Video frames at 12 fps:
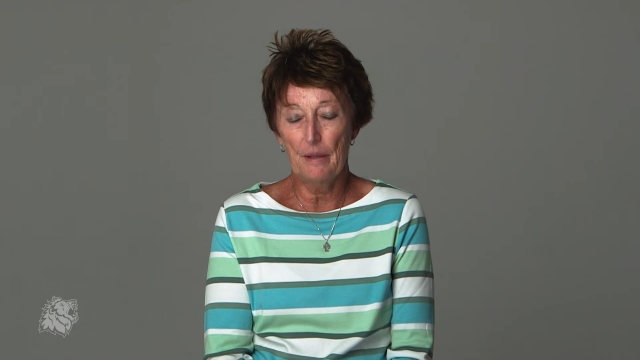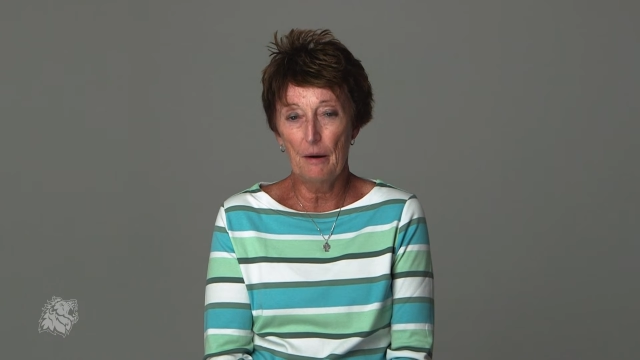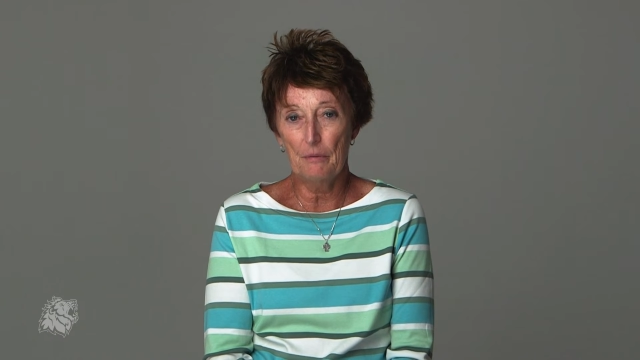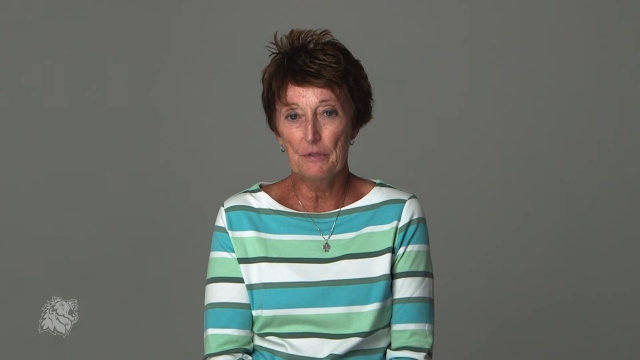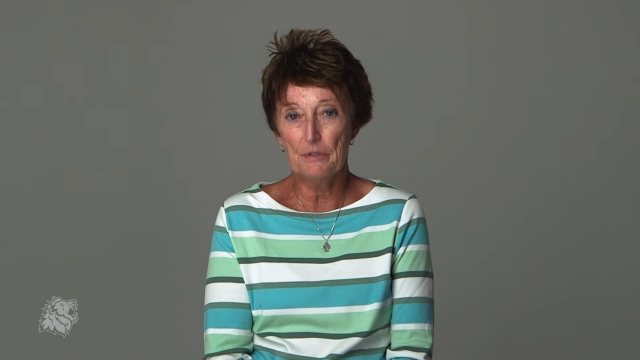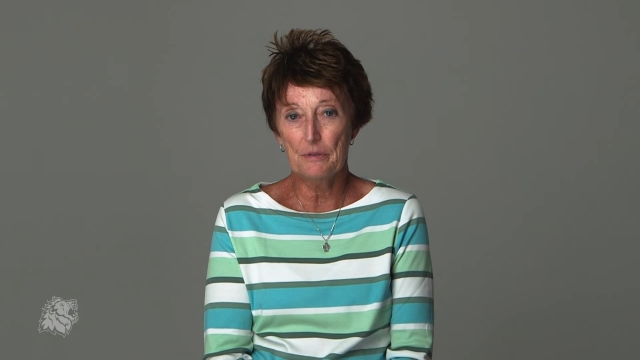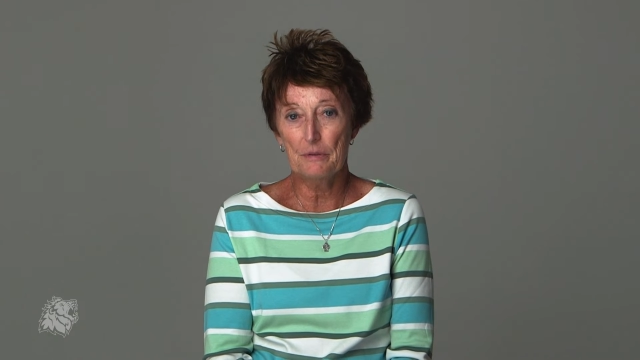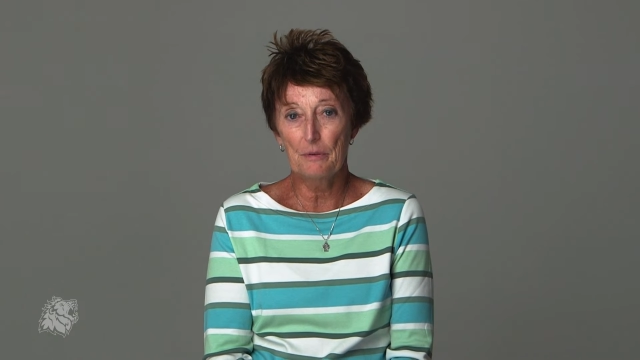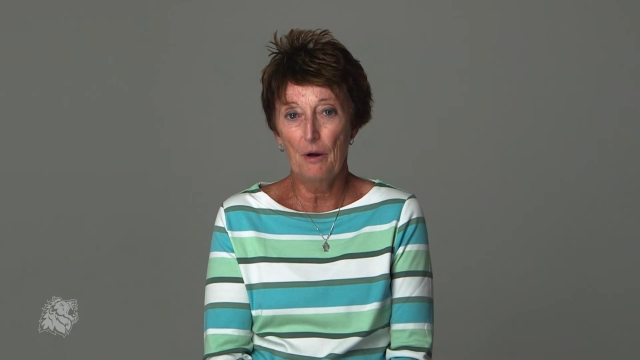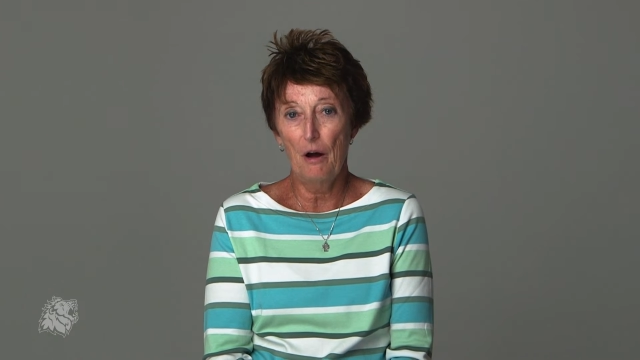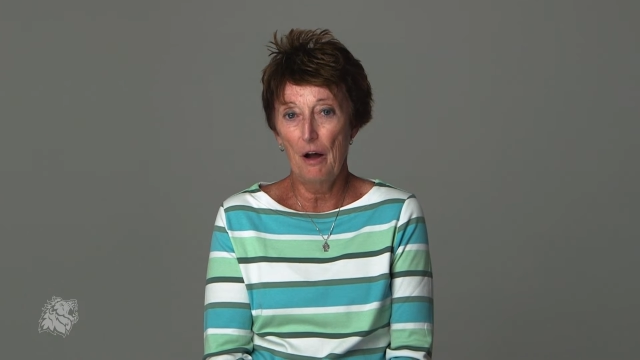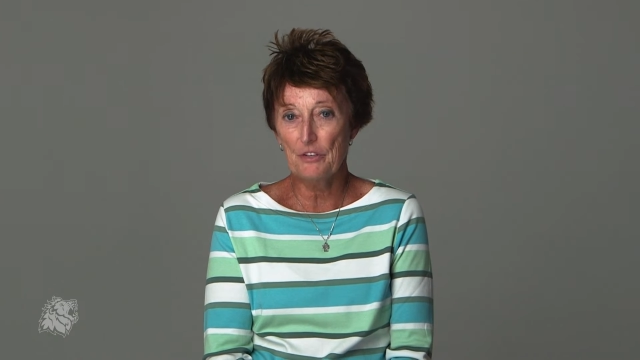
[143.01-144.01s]
that was
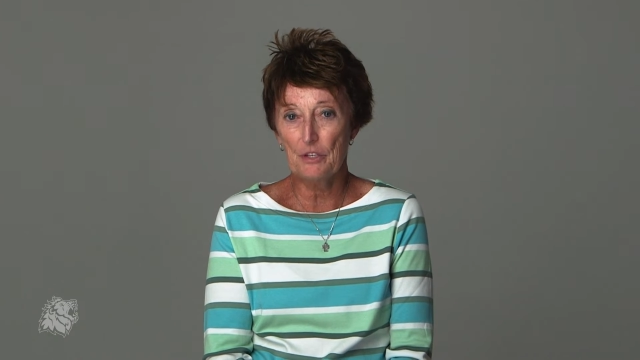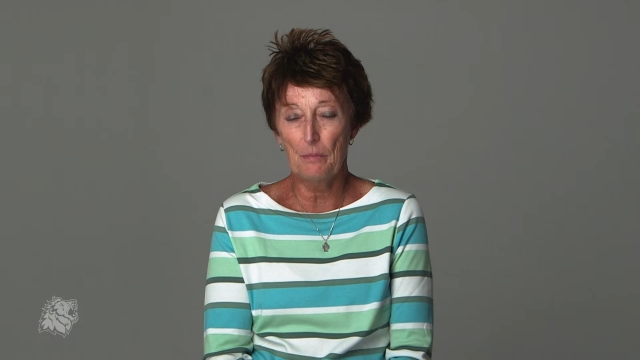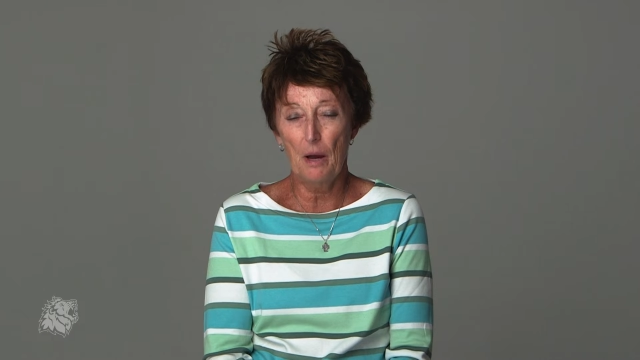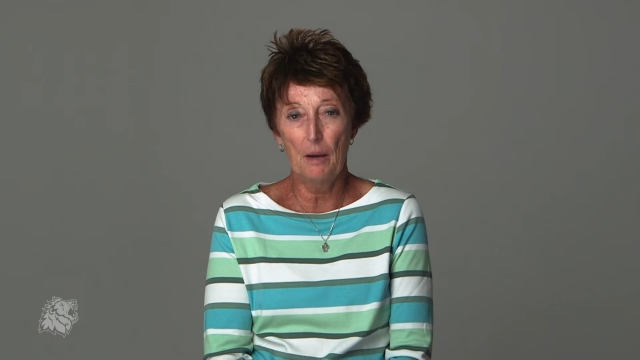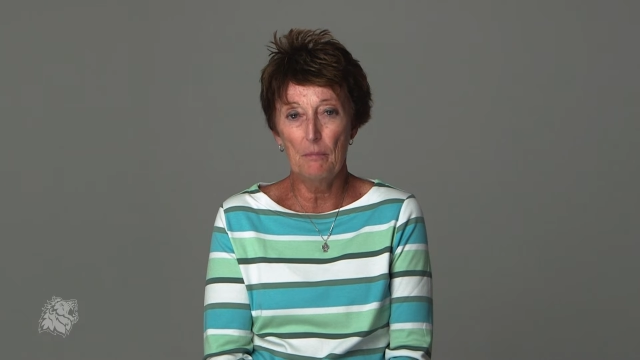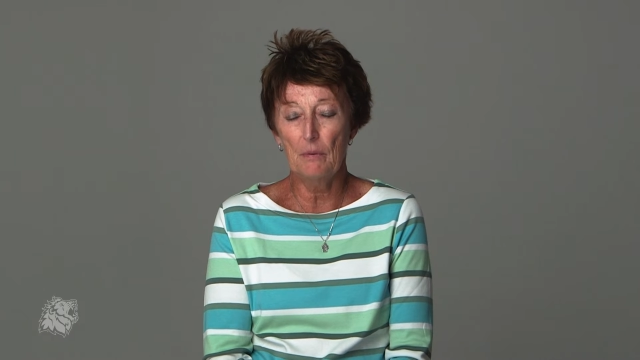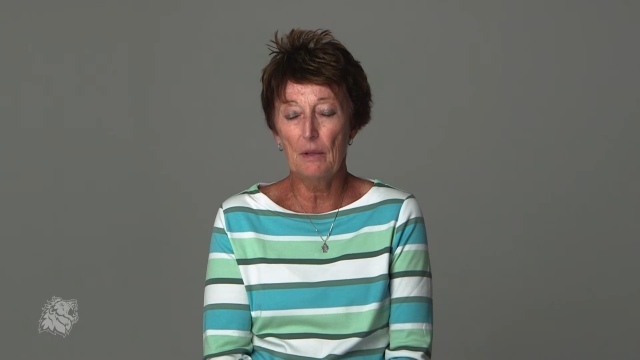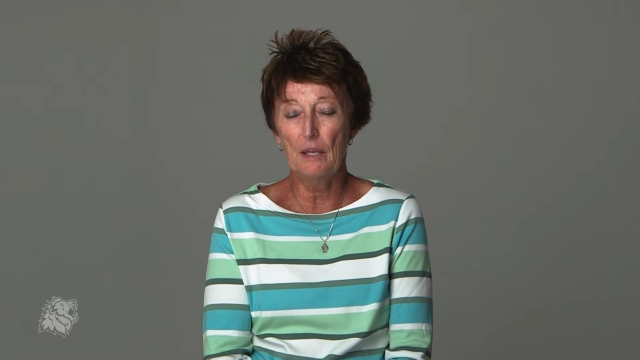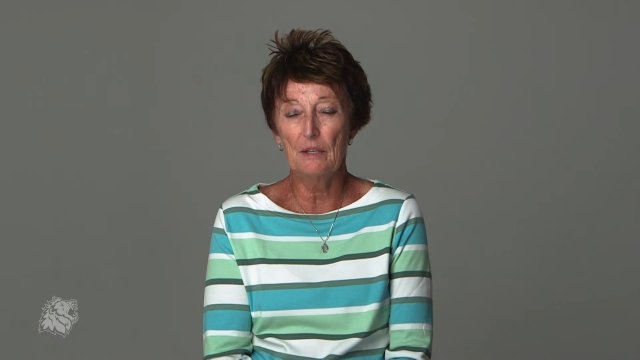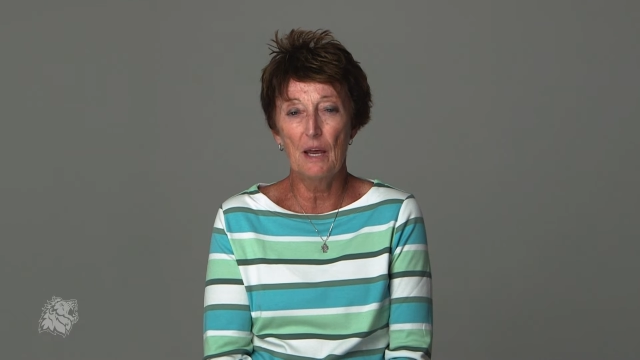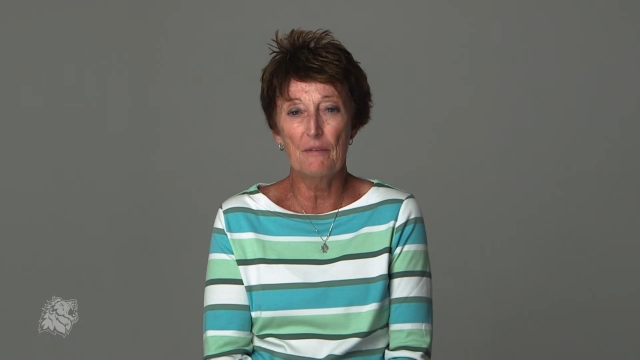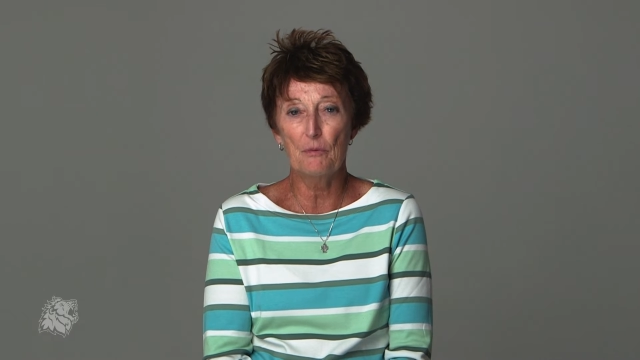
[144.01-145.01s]
awesome. I
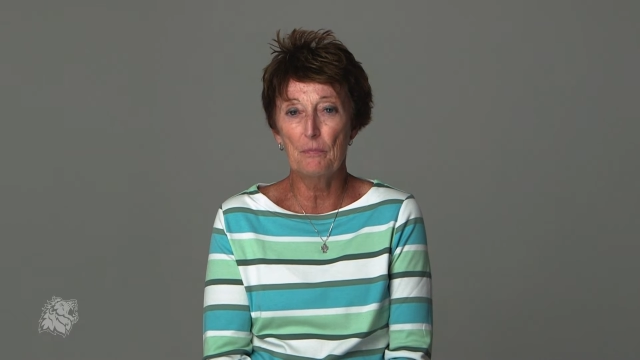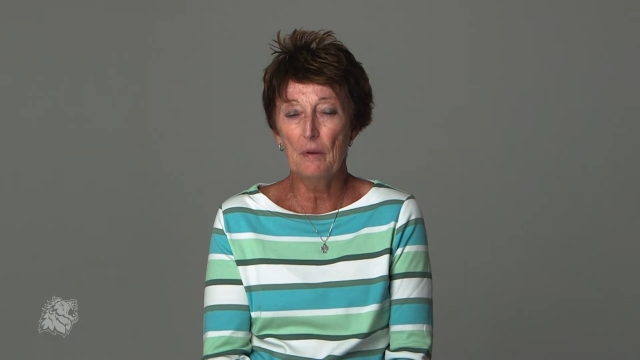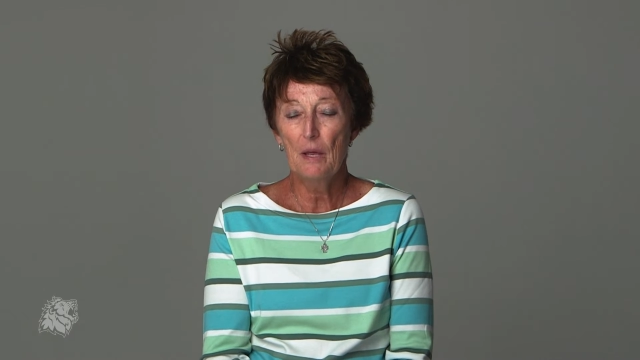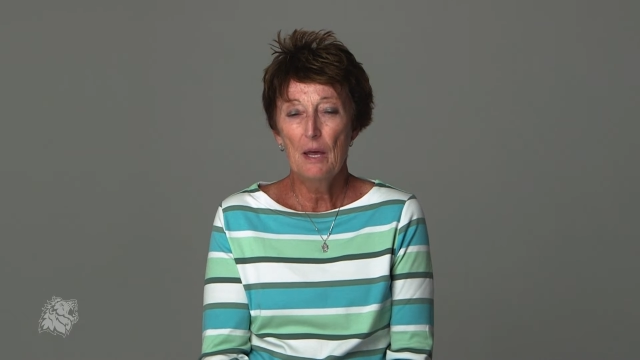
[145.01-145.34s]
can never